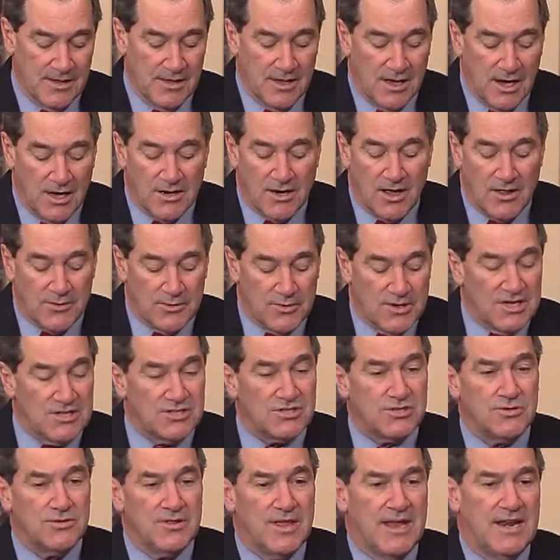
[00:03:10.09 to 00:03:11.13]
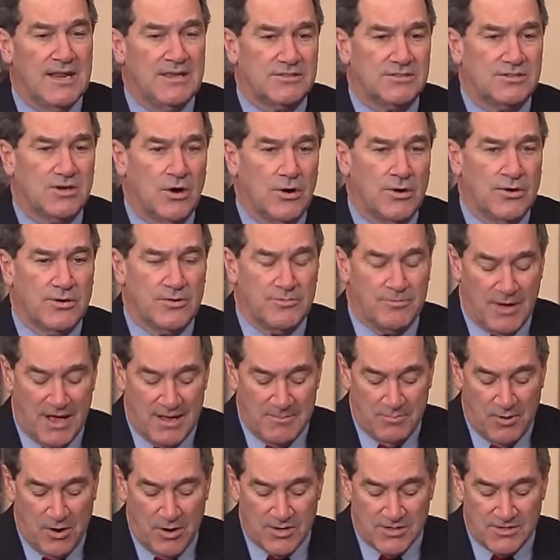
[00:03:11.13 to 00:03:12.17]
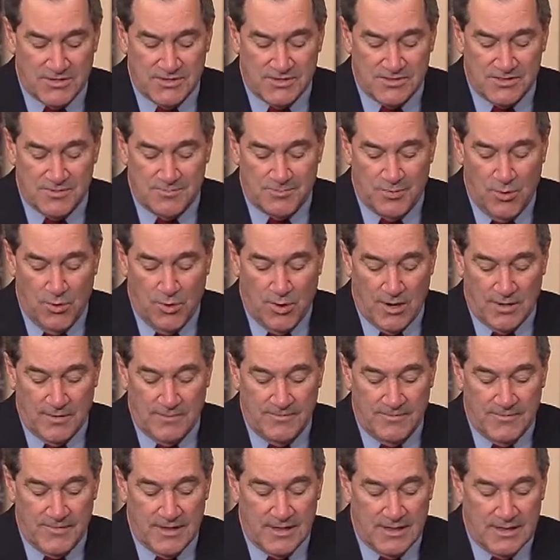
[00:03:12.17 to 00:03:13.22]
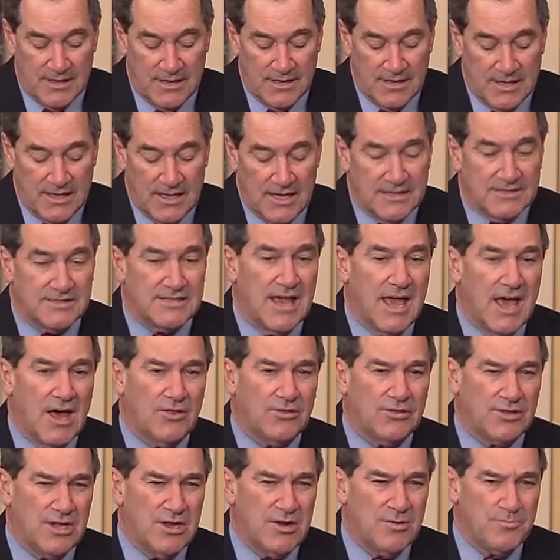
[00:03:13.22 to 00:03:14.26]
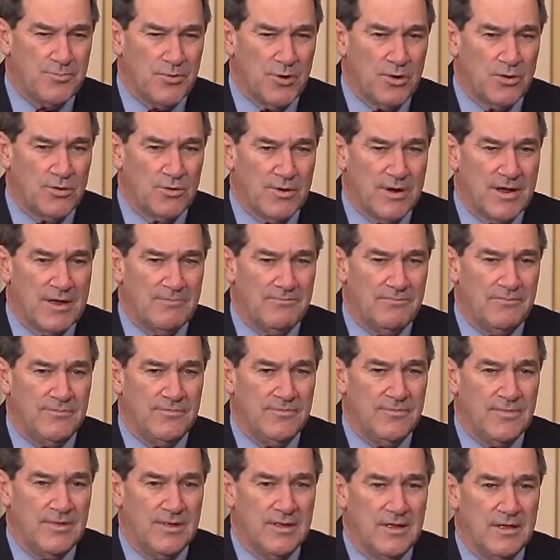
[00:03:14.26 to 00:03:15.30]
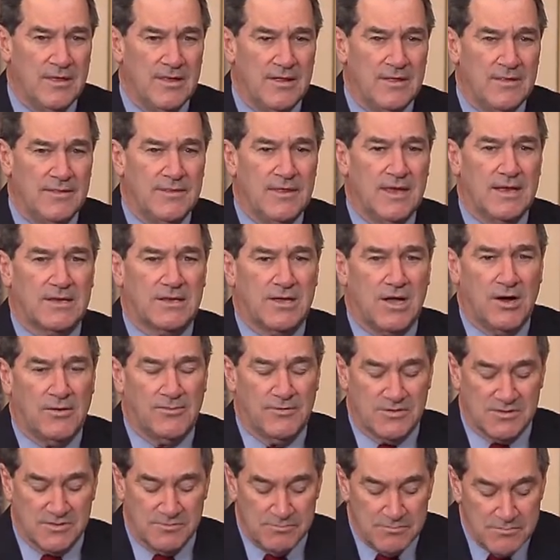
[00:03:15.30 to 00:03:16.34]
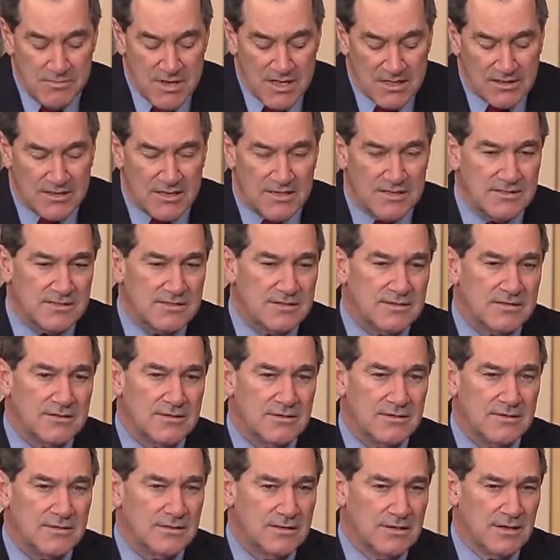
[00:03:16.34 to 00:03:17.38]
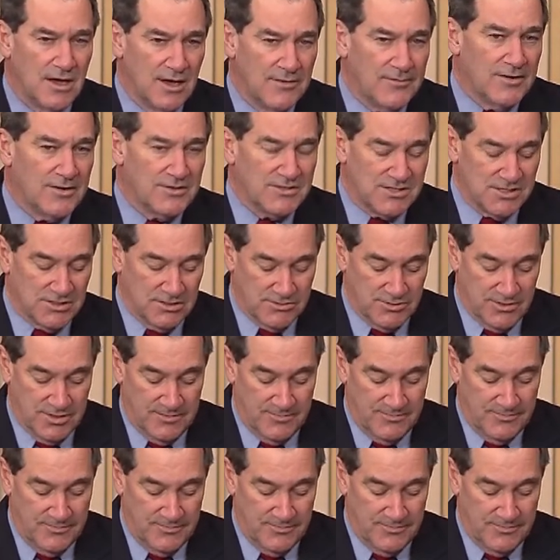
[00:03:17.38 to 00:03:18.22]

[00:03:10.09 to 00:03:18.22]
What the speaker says: Another issue that has garnered bipartisan support is a health care program that covers millions of our children.